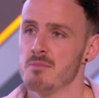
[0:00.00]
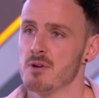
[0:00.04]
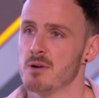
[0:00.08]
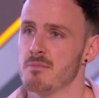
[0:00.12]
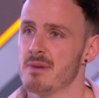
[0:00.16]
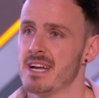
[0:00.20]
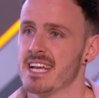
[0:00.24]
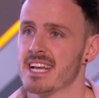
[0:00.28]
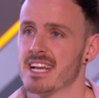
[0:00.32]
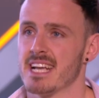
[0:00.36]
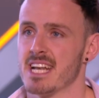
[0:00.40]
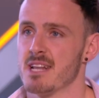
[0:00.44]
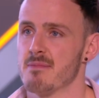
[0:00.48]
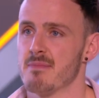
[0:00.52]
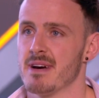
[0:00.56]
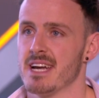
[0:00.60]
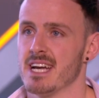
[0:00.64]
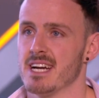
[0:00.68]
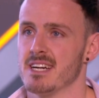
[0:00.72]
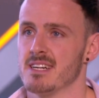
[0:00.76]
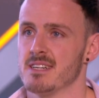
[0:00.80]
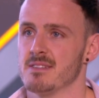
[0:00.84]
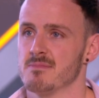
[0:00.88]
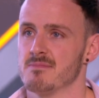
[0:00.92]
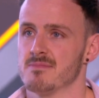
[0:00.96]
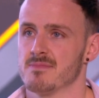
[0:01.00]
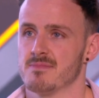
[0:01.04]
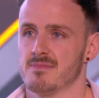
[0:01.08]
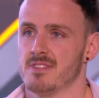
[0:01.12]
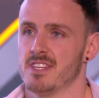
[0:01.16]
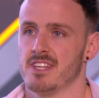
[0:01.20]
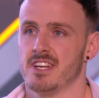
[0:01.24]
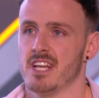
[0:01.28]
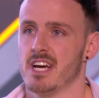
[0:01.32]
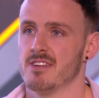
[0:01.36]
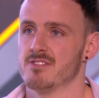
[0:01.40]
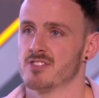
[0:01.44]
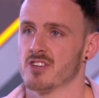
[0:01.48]
not making it, mate. Um, the
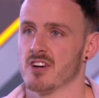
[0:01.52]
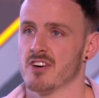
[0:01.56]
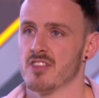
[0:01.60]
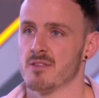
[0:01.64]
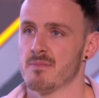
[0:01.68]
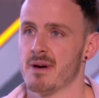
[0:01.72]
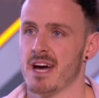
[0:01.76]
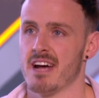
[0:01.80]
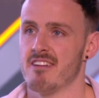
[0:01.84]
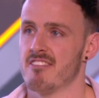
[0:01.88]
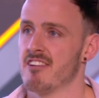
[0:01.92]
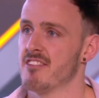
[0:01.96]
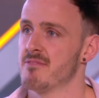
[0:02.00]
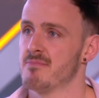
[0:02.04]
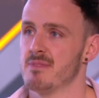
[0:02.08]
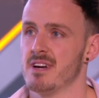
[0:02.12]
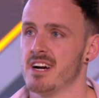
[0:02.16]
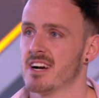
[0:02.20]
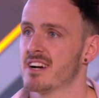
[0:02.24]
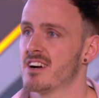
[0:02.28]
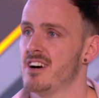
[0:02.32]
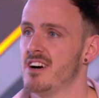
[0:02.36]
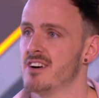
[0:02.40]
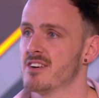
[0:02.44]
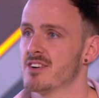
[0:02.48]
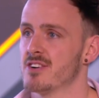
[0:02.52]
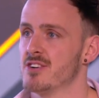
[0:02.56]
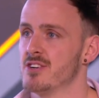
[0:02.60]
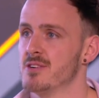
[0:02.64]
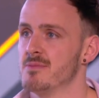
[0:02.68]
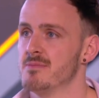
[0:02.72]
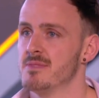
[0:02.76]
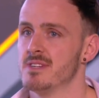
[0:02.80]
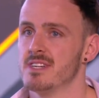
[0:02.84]
nerds have got the better of me. I can't come.